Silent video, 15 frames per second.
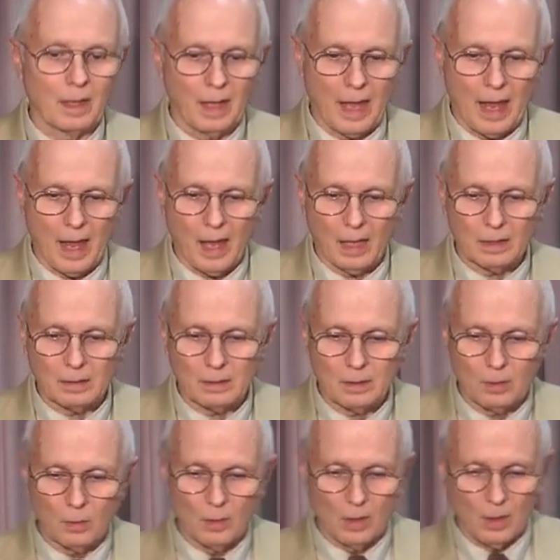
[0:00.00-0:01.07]

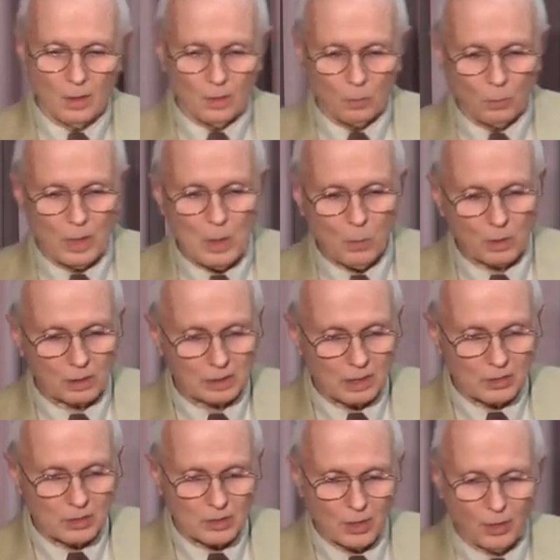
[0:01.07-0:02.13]
And we were
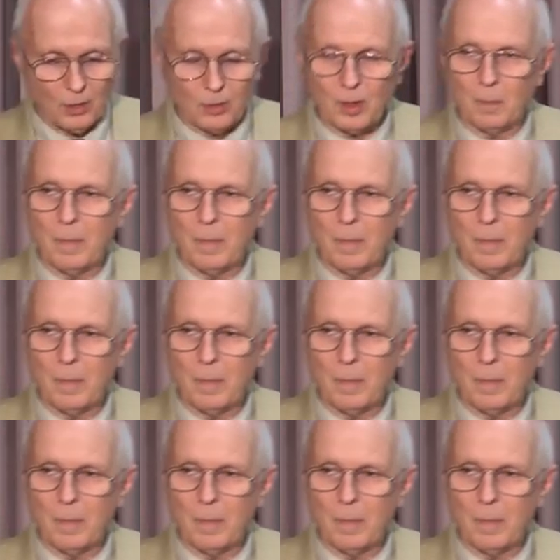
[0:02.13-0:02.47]
concerned